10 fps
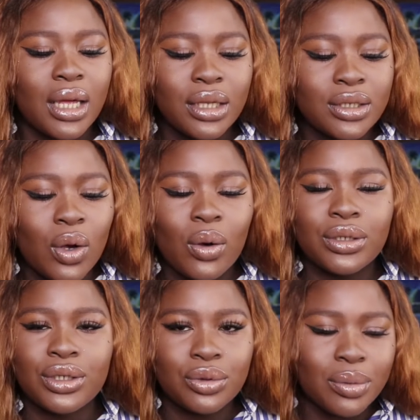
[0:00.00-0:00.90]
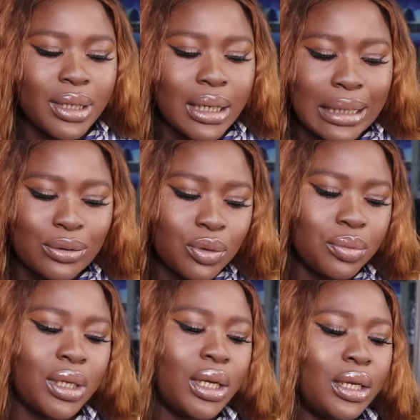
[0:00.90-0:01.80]
It's called the human
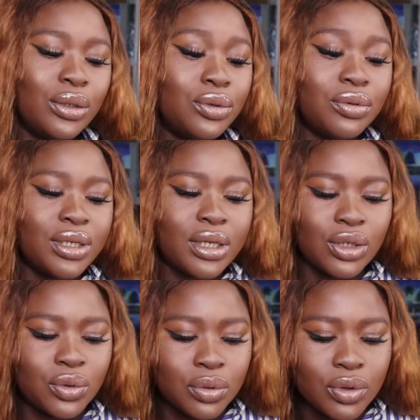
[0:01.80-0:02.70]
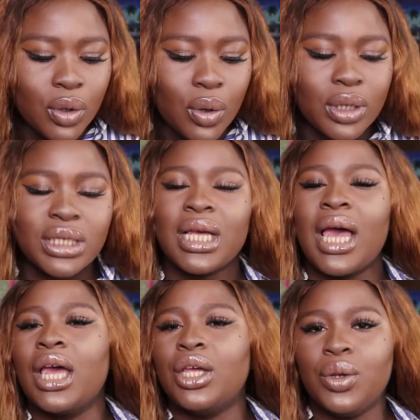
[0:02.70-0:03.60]
anatomy. A little research won't hurt.
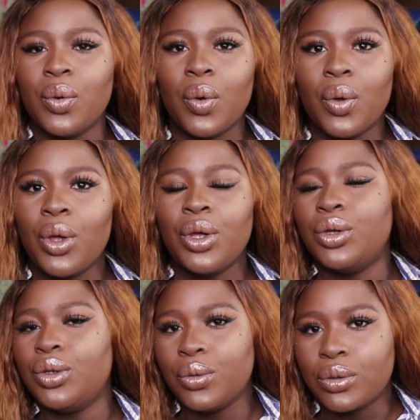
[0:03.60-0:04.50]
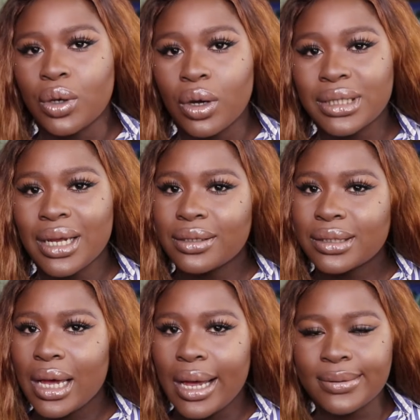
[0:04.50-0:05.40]
You know, you'd cut
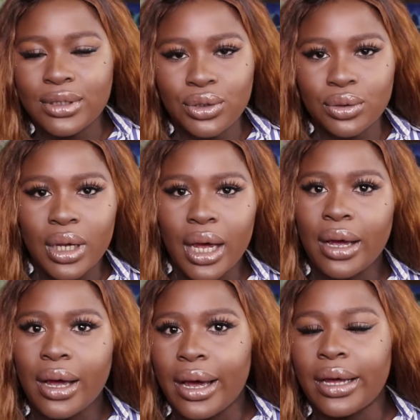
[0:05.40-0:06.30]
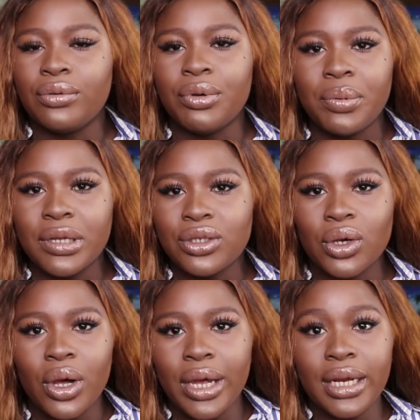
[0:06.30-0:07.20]
out carbs, sugar, and replace
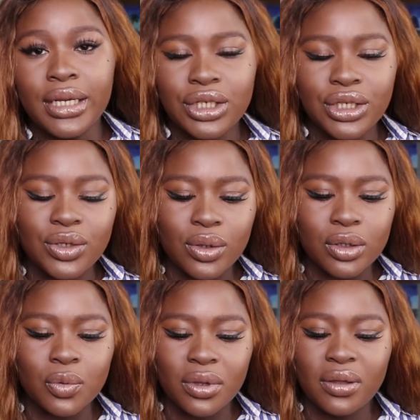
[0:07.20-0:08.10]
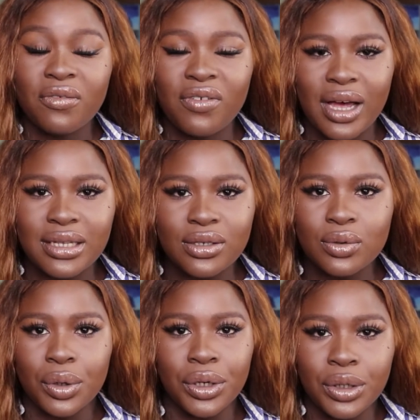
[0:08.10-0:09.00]
your energy source with fat.
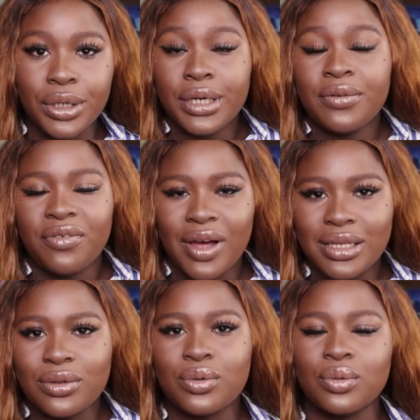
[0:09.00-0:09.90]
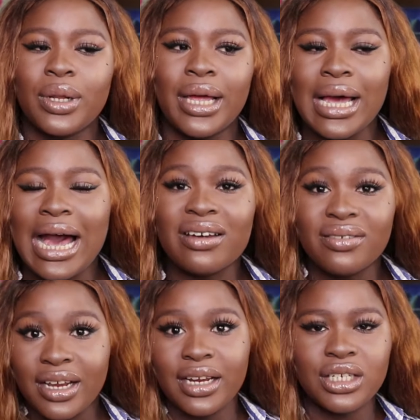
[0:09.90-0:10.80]
So you need fat to
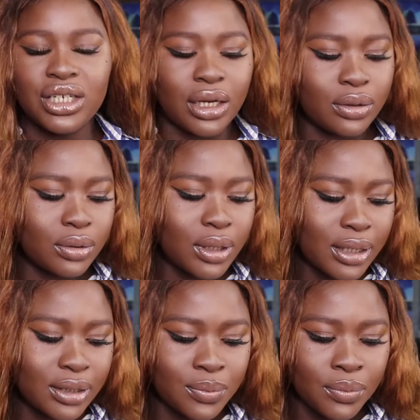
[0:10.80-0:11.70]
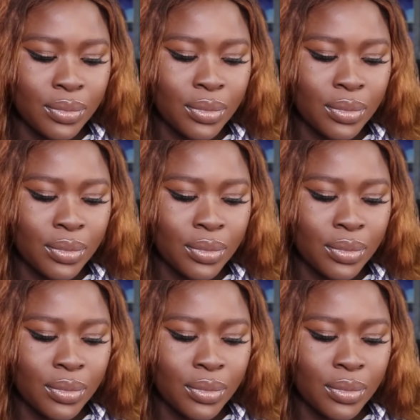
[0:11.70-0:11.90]
have energy and all that.